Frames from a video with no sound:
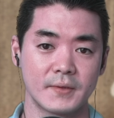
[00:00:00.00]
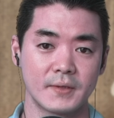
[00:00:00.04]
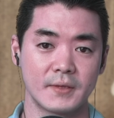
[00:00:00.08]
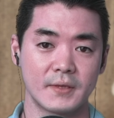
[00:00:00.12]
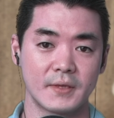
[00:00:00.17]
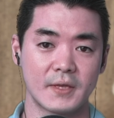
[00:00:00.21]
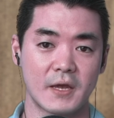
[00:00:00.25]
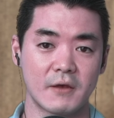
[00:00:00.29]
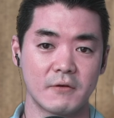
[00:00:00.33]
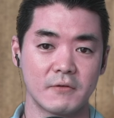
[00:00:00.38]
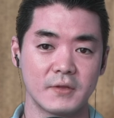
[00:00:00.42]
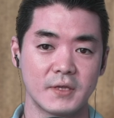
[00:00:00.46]

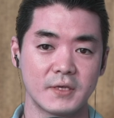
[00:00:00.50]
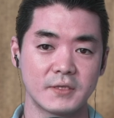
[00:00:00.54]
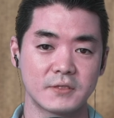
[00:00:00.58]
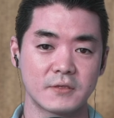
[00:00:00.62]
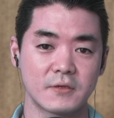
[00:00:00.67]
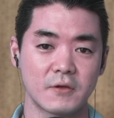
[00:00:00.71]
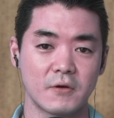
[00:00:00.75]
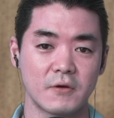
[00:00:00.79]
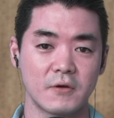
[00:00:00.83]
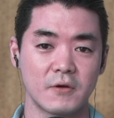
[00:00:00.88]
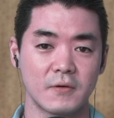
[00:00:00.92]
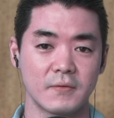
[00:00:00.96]
Now let's
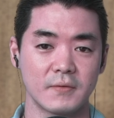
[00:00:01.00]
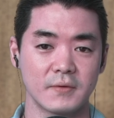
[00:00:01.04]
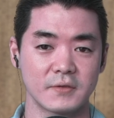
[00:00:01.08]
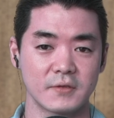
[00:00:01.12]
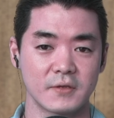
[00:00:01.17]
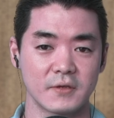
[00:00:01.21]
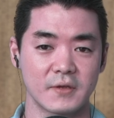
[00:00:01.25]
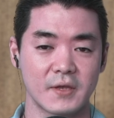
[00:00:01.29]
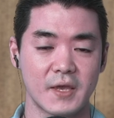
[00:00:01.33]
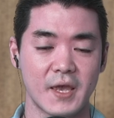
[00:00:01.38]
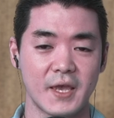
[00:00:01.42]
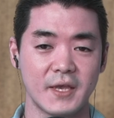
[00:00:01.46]
talk
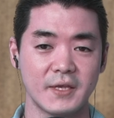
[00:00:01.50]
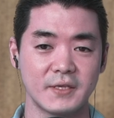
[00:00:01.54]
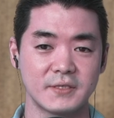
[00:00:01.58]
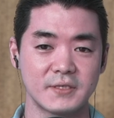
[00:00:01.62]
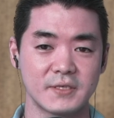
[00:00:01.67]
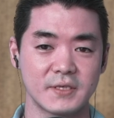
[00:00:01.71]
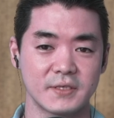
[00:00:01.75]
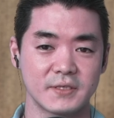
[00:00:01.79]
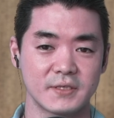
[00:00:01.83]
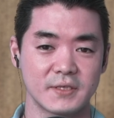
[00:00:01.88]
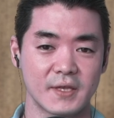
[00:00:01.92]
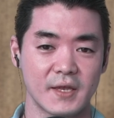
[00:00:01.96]
about the
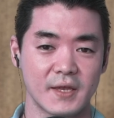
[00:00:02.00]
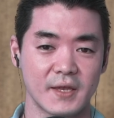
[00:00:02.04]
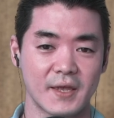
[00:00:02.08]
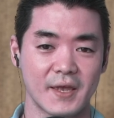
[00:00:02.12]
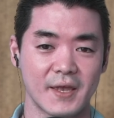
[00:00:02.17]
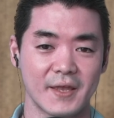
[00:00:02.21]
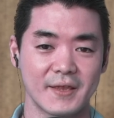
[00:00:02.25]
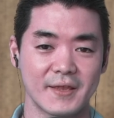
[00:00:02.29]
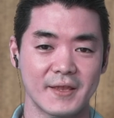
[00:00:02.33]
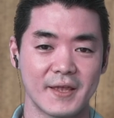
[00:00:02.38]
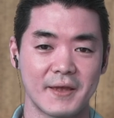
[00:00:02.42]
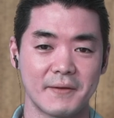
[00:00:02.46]
cases that
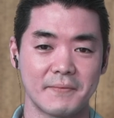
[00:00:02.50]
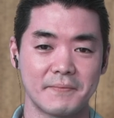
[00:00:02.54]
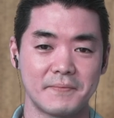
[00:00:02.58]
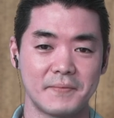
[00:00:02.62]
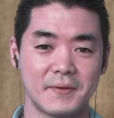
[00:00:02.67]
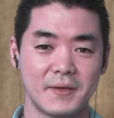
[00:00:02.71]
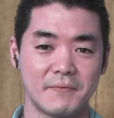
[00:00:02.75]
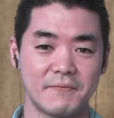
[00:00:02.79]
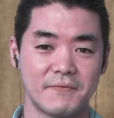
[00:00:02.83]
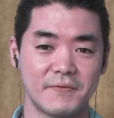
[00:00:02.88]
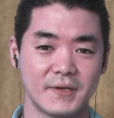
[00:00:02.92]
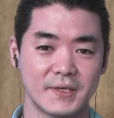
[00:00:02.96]
cannot
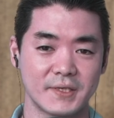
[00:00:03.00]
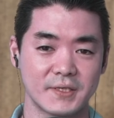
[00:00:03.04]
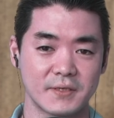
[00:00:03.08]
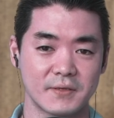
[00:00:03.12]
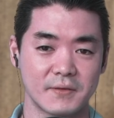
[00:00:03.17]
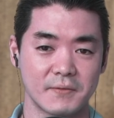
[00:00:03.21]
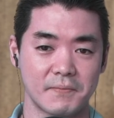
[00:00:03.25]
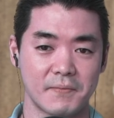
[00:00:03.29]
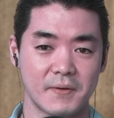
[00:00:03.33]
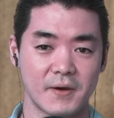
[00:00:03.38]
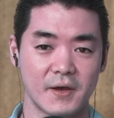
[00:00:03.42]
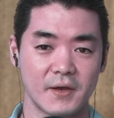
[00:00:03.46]
be
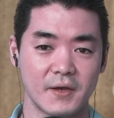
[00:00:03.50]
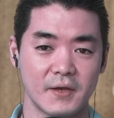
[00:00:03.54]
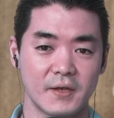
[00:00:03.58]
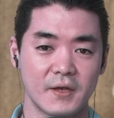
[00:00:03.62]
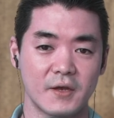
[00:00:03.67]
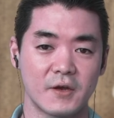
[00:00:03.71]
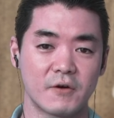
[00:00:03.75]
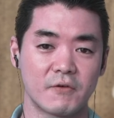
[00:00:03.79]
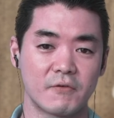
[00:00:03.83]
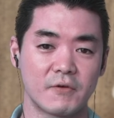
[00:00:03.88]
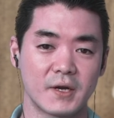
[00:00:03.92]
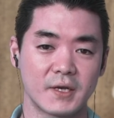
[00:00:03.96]
fixed by
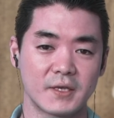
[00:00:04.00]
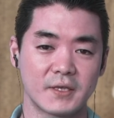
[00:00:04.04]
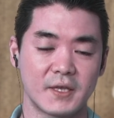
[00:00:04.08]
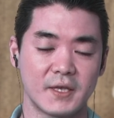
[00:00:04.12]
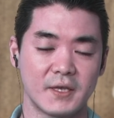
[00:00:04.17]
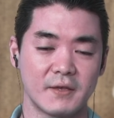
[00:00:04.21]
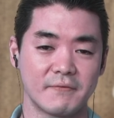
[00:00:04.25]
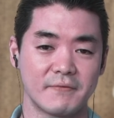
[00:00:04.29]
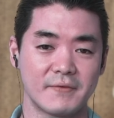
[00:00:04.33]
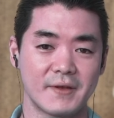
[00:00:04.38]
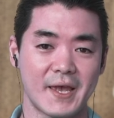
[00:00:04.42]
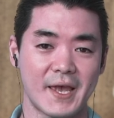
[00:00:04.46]

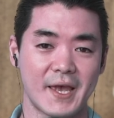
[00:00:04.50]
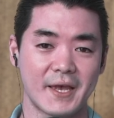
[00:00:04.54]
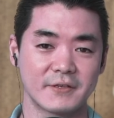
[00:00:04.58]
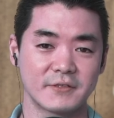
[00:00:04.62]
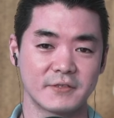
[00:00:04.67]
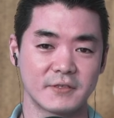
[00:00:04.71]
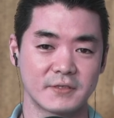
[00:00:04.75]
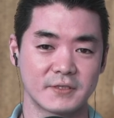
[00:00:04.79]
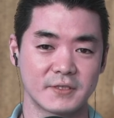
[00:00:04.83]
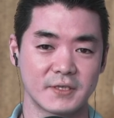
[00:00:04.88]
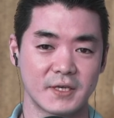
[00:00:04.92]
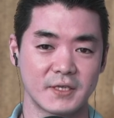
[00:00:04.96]
corrective
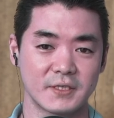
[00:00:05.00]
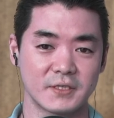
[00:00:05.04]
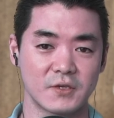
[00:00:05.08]
exercise